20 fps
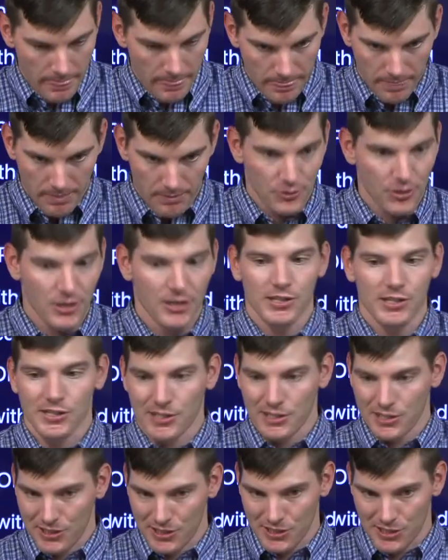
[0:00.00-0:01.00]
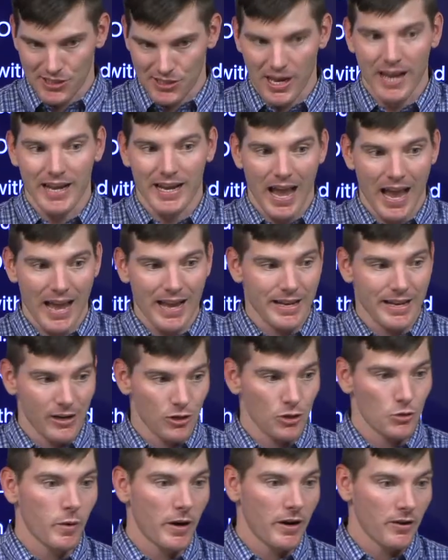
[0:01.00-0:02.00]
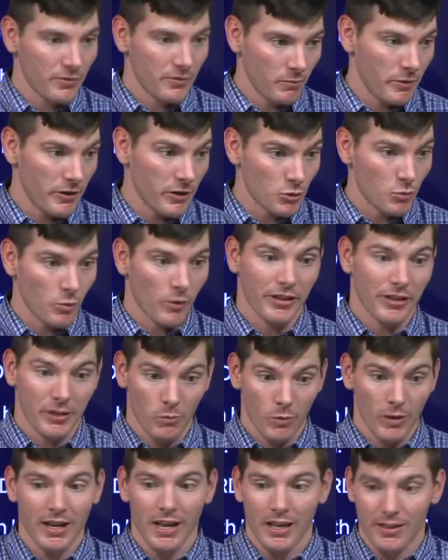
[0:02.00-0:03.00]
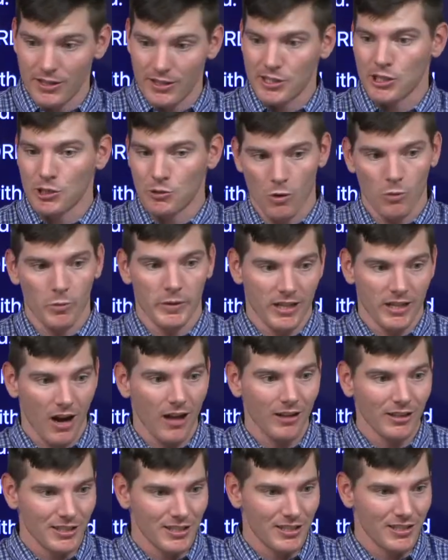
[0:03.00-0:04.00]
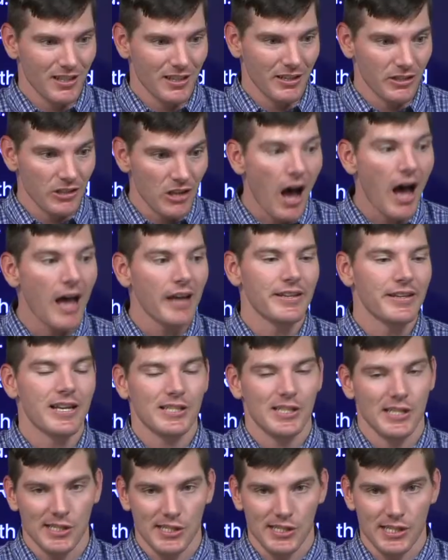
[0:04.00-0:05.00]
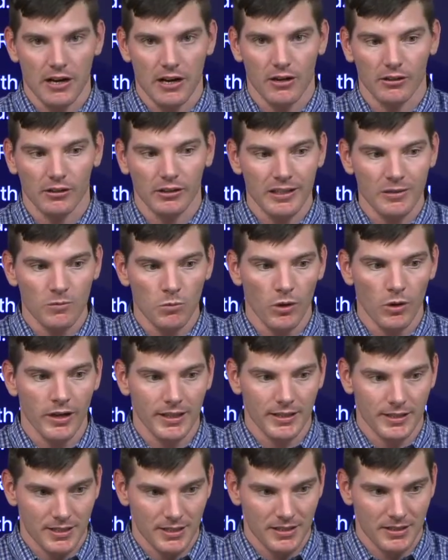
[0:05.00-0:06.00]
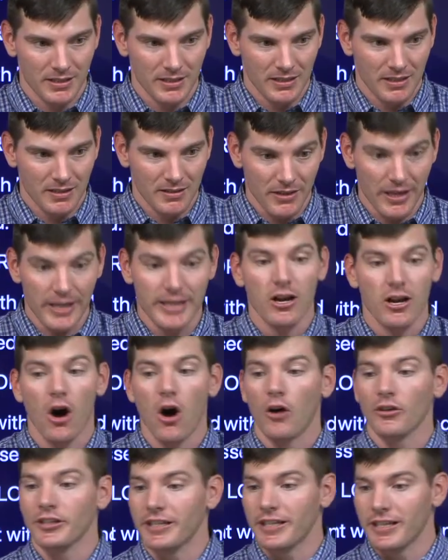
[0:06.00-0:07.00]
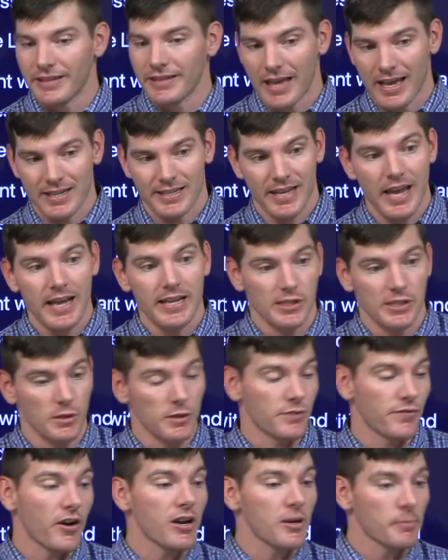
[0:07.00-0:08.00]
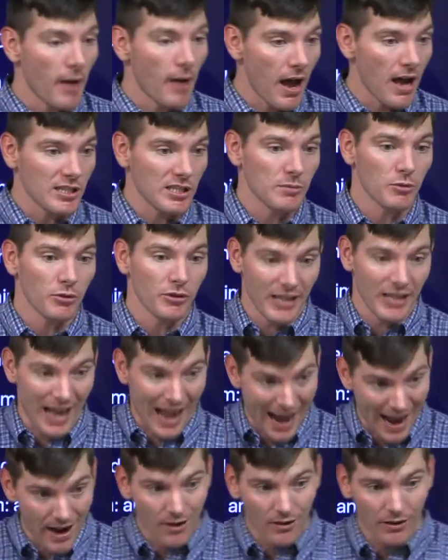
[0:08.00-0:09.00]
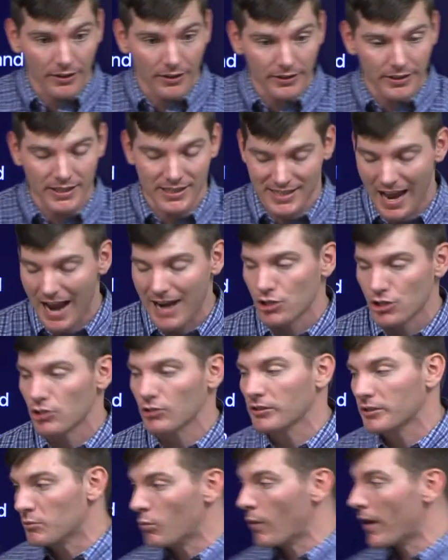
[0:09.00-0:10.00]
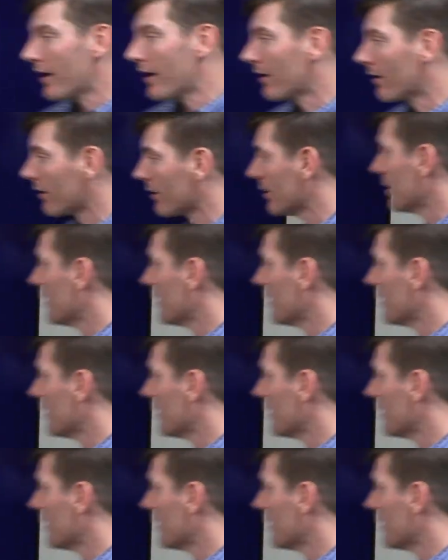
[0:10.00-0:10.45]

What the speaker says: Genesis is saying, hey, here's where they went, and this is what we call it. Not necessarily what they called it in that day. So it's very possible that Haran is actually where